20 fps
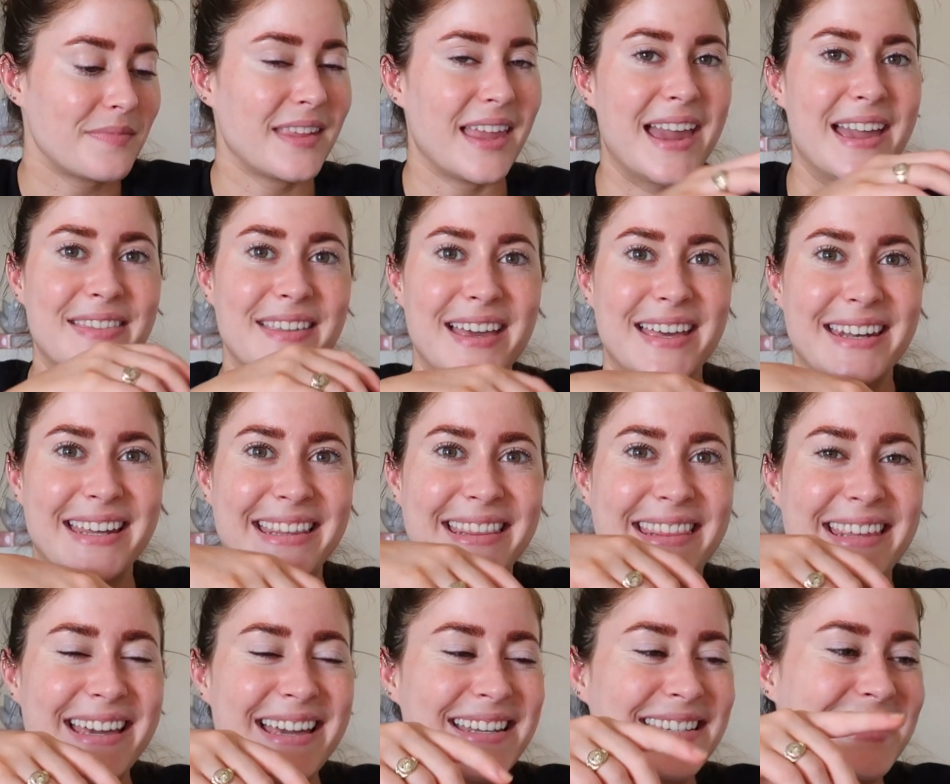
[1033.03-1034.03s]
And then
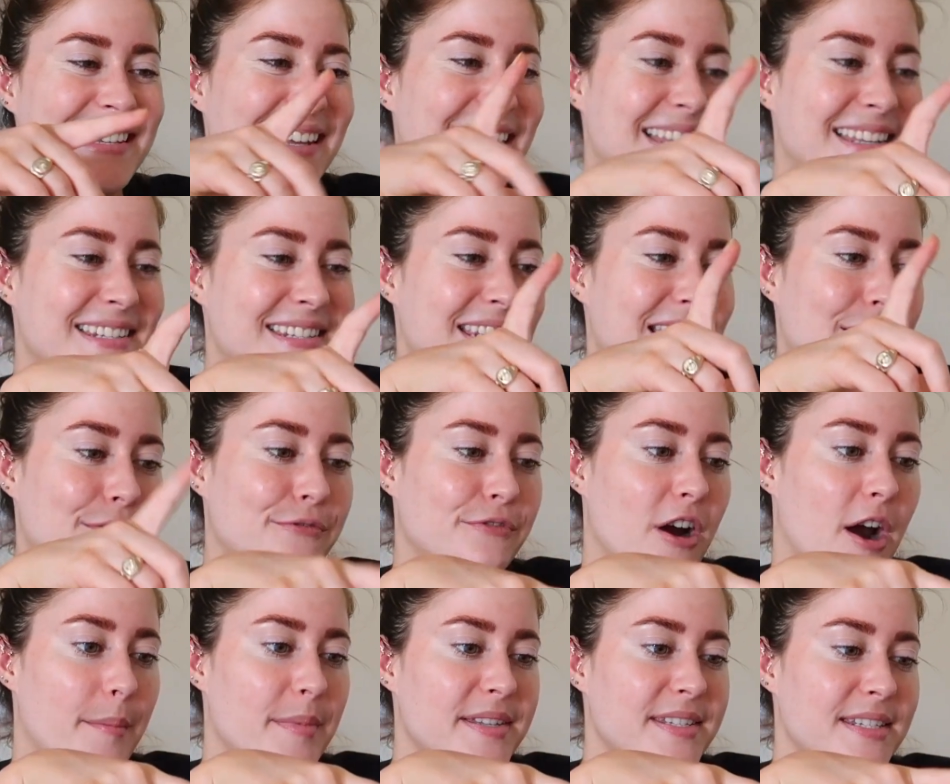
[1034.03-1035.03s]
this is the
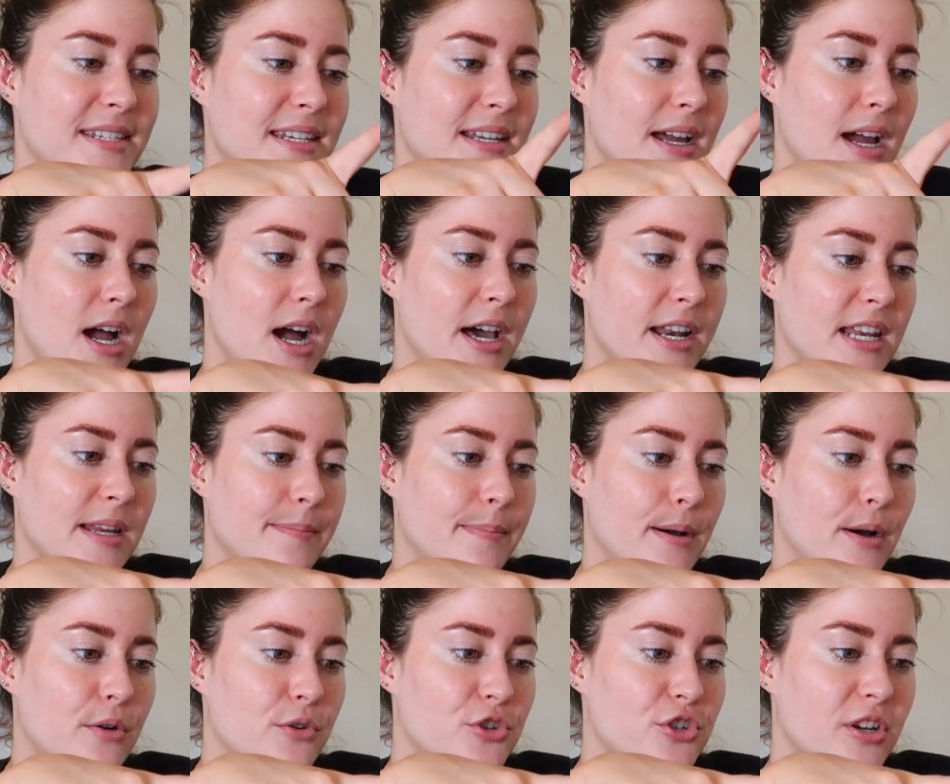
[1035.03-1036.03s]
Pharmacy Honey
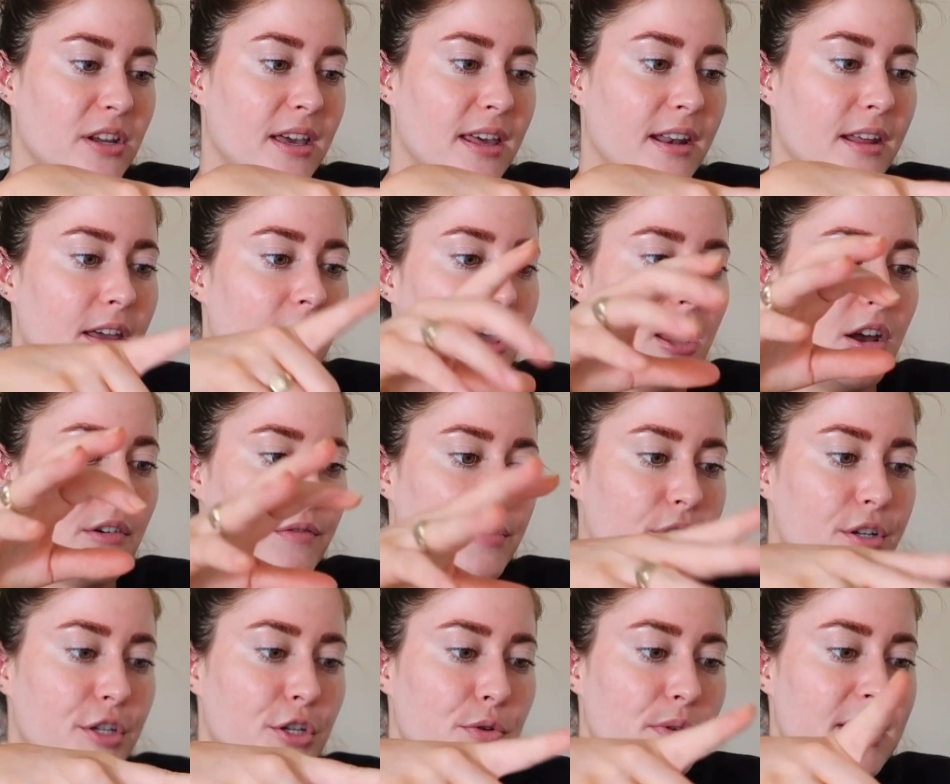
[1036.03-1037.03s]
Potion
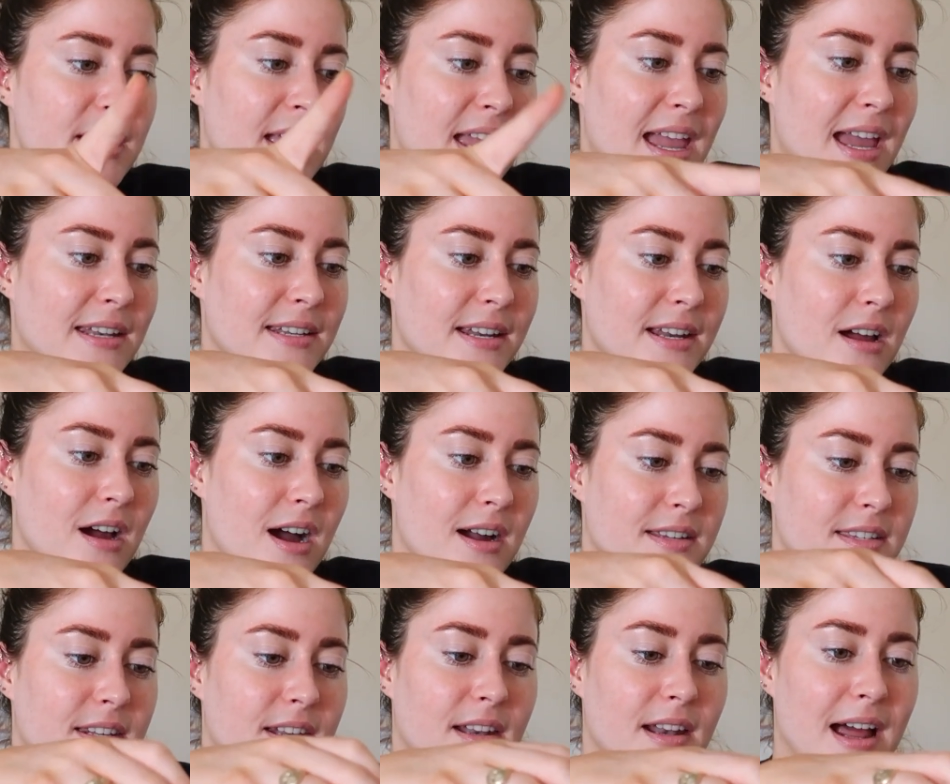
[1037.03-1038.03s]
Renewing
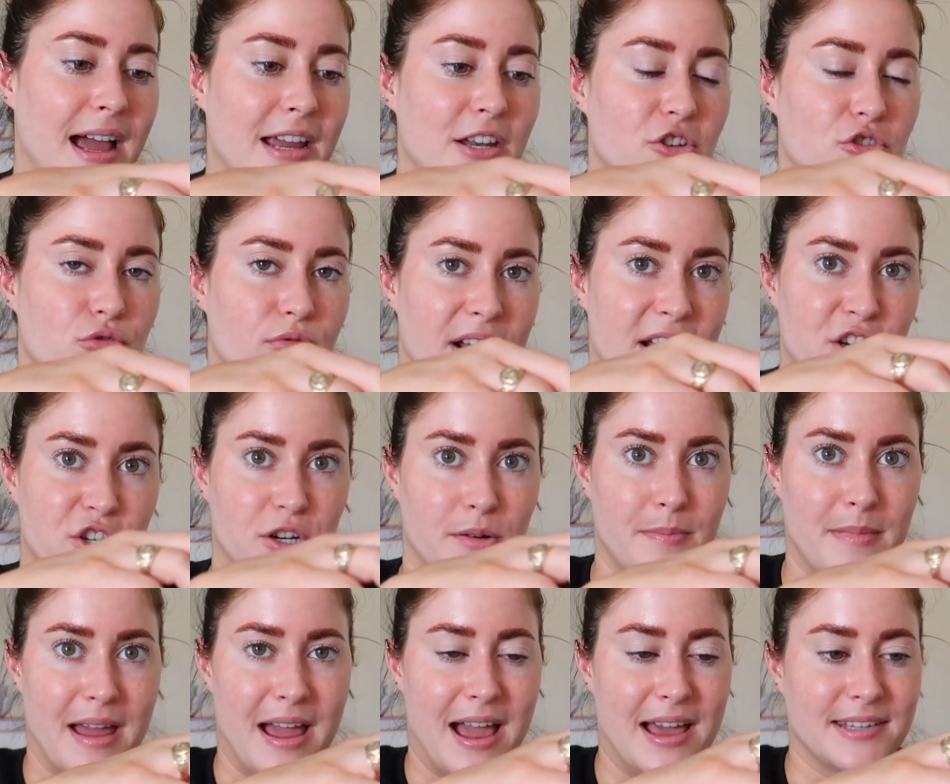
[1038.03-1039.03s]
Antioxidant
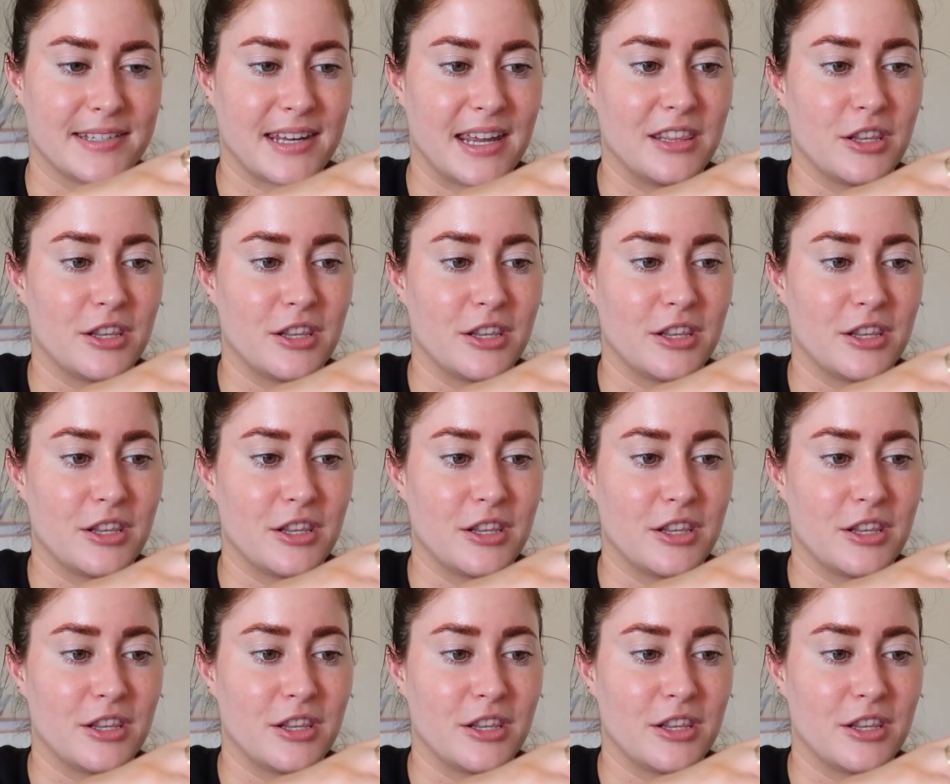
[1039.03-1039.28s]
Hydration Mask.